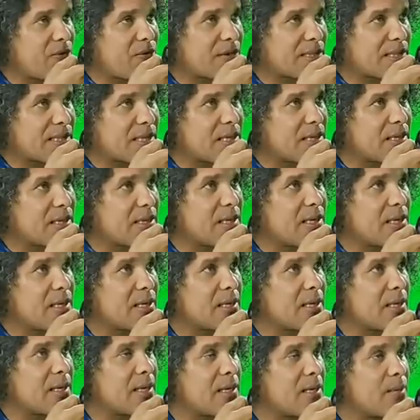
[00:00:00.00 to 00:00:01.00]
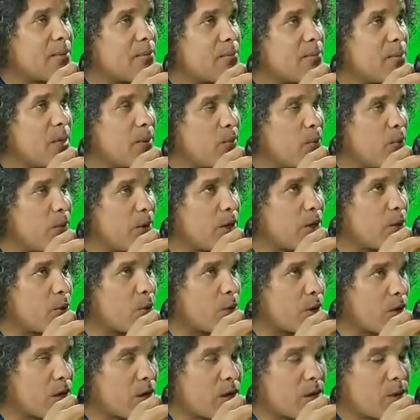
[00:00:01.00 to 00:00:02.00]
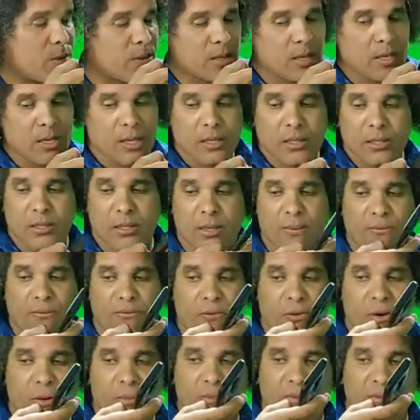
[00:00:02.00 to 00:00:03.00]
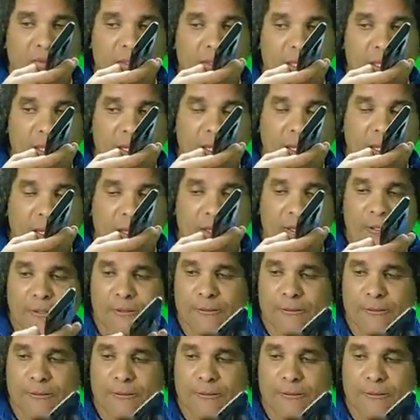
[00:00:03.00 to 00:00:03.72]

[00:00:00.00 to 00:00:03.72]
facility and maybe we could work out some form of a deal.